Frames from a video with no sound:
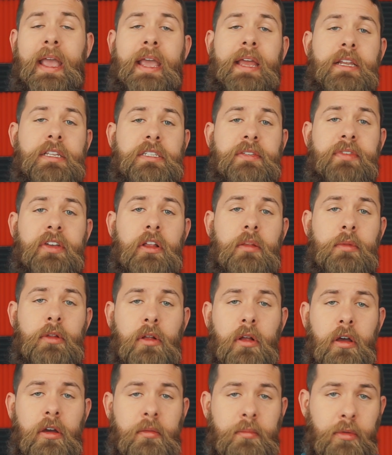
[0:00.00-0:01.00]
and it's
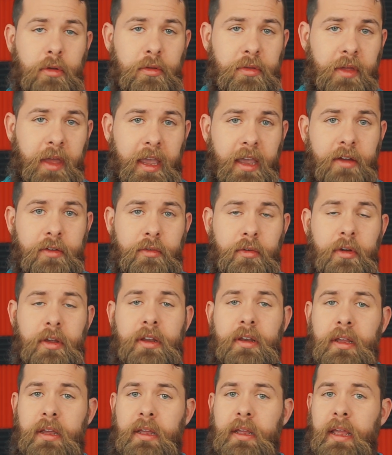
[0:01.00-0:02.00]
available on both
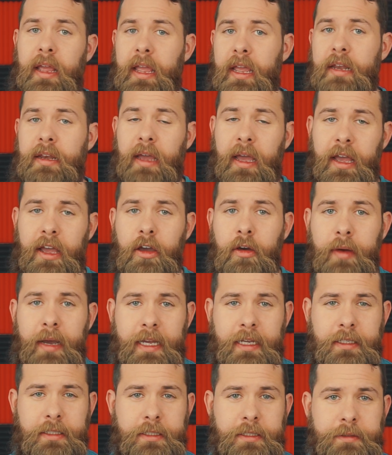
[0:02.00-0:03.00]
Android and
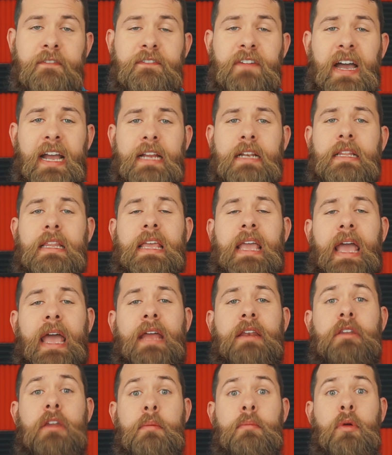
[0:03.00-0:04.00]
iOS. Finally,
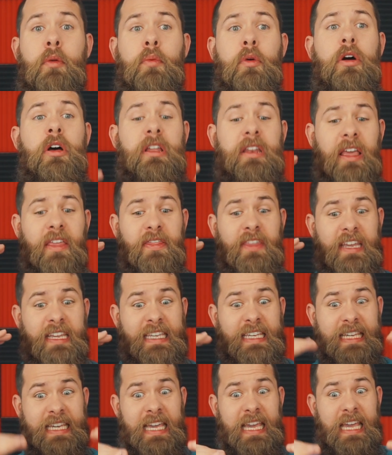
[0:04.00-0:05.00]
at number one, the
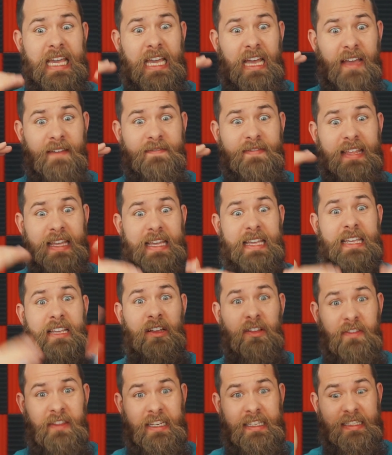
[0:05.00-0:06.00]
king of the
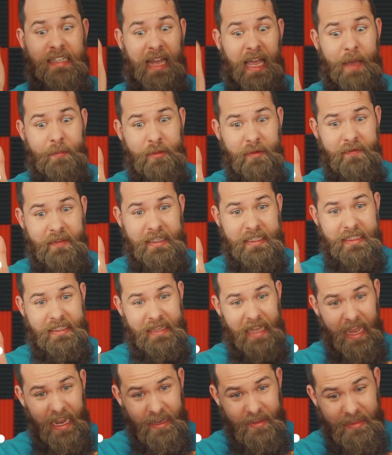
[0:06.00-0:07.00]
hill, the top of the
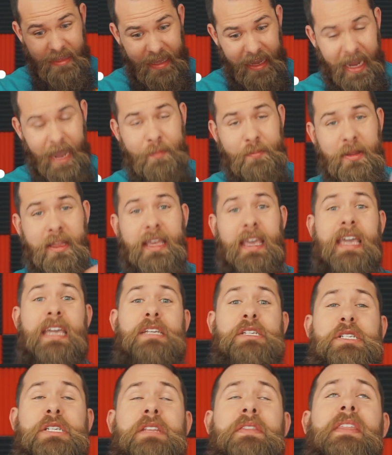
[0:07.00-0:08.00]
stack, the
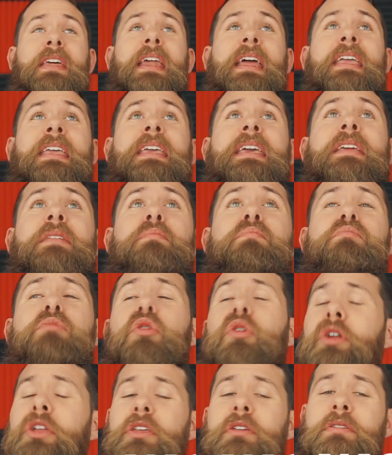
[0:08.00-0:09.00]
application that I get
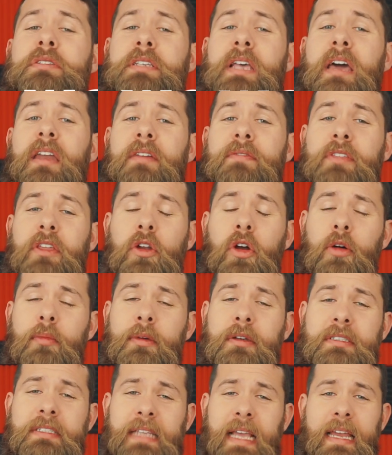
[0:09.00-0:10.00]
more use out of than
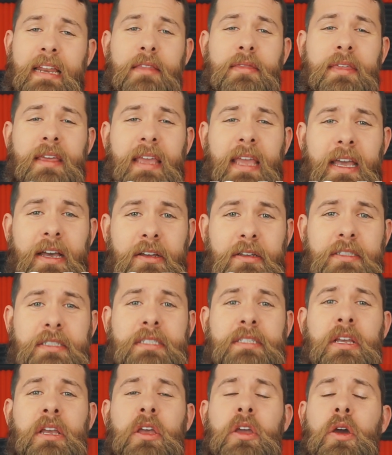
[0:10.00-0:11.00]
almost anything
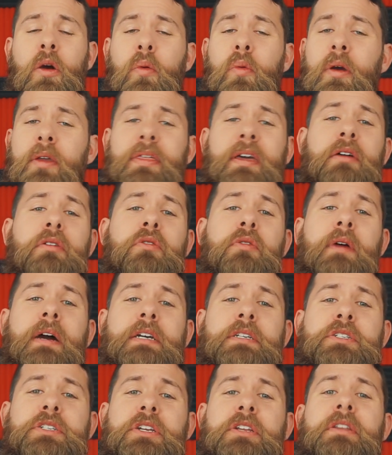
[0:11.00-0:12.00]
else, without
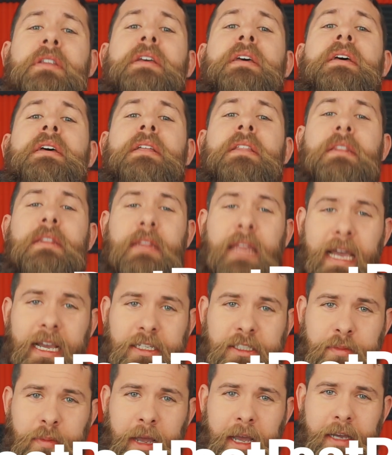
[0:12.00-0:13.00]
question,
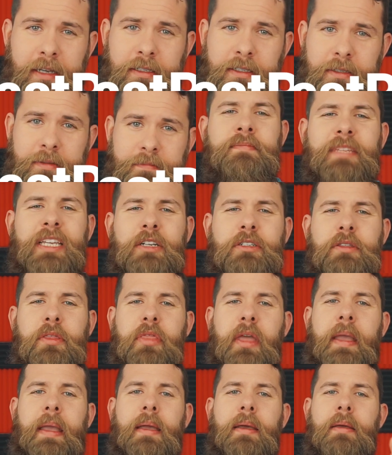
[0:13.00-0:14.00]
LastPass. Here's the
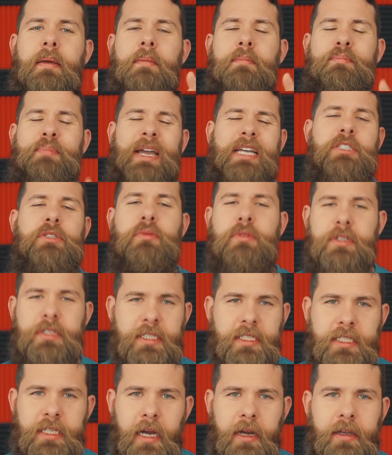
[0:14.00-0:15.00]
thing, passwords
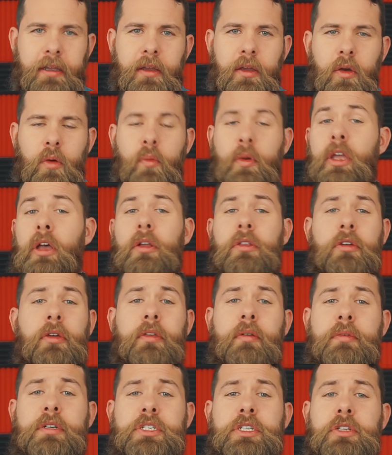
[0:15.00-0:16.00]
suck. We all know
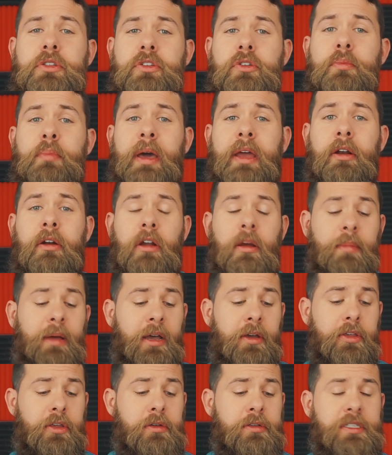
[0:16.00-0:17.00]
that we should do better
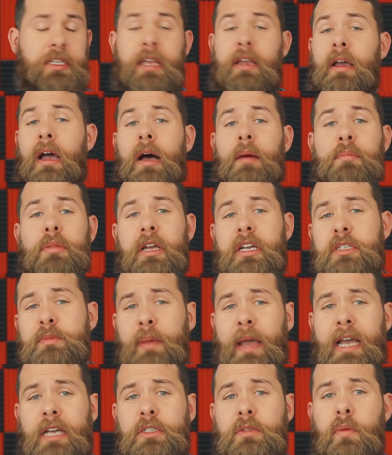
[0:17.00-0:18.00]
about using complex
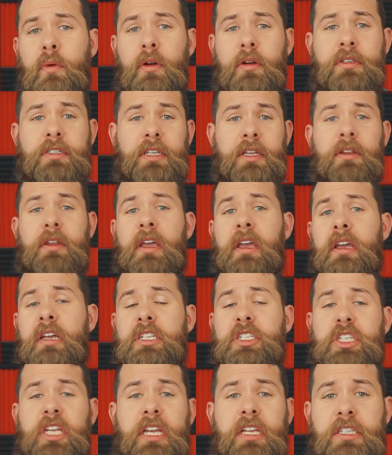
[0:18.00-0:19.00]
passwords and
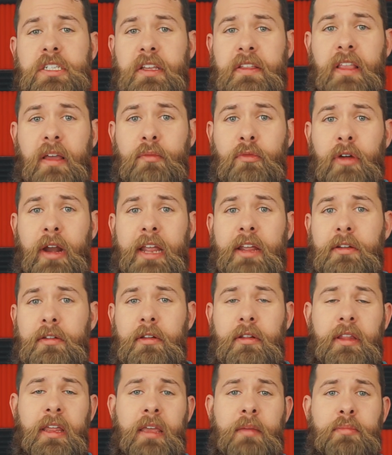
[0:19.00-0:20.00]
changing them
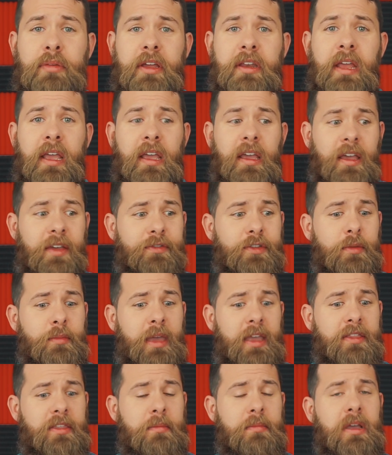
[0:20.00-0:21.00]
regularly, but if you
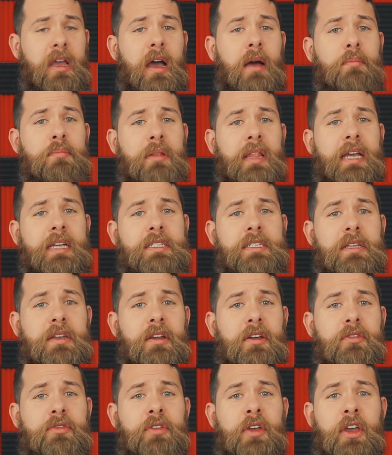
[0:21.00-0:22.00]
make them complex
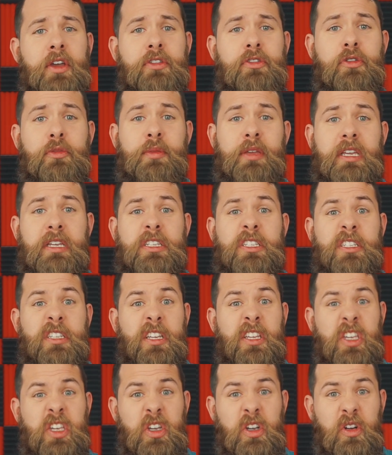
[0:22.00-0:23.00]
enough to be
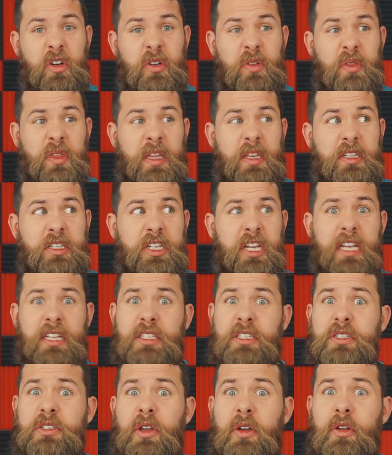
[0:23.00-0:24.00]
secure, then
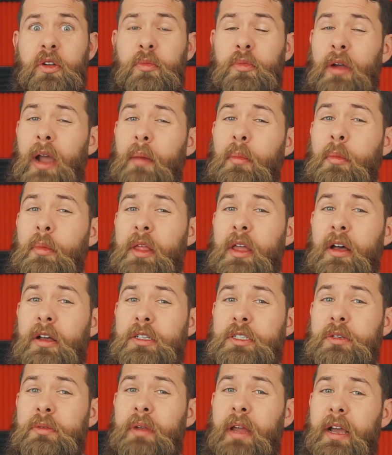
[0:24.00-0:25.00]
chances are you're probably
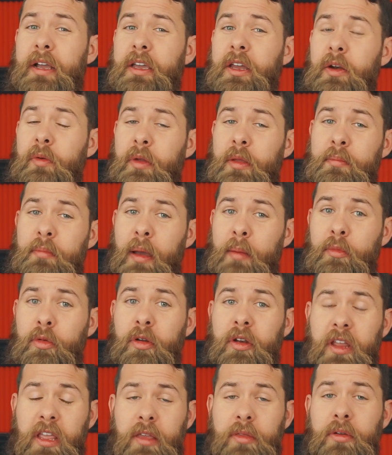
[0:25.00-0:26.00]
also not gonna
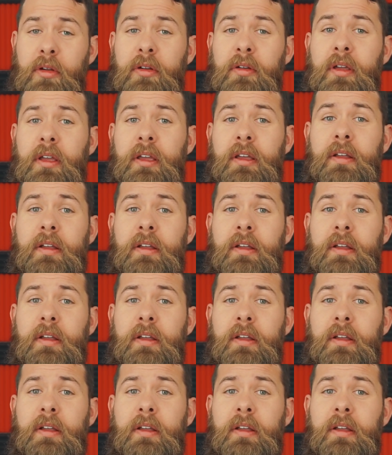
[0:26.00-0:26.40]
remember it either.